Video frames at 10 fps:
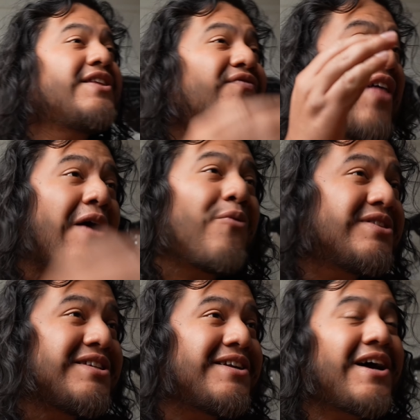if that
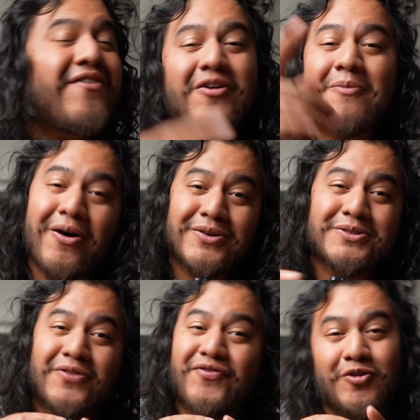wasn't enough, I'm
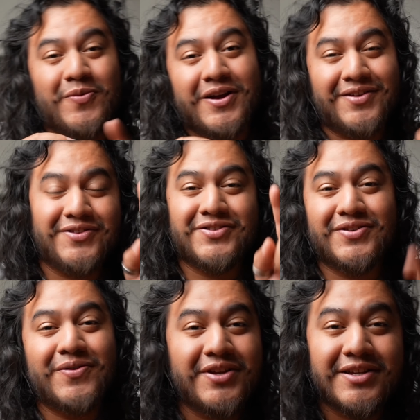also filming on the Sony